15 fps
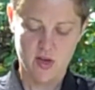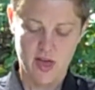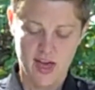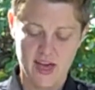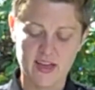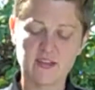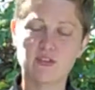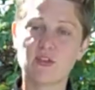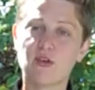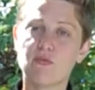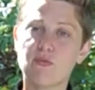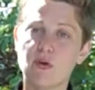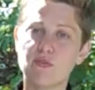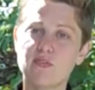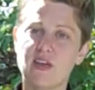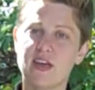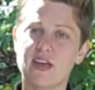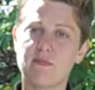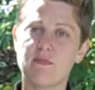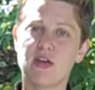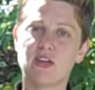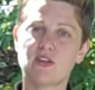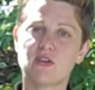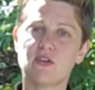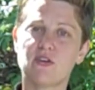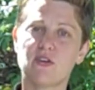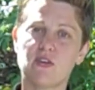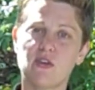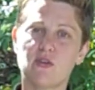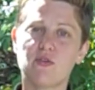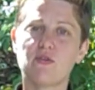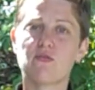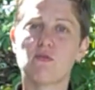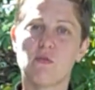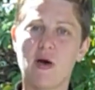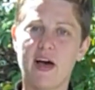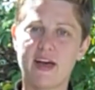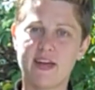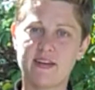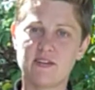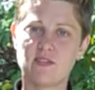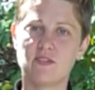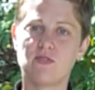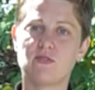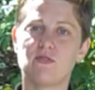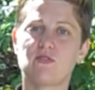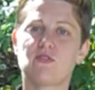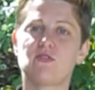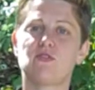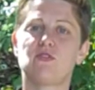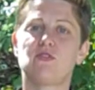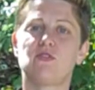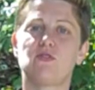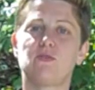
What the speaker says: As you rotate, make sure you remind students to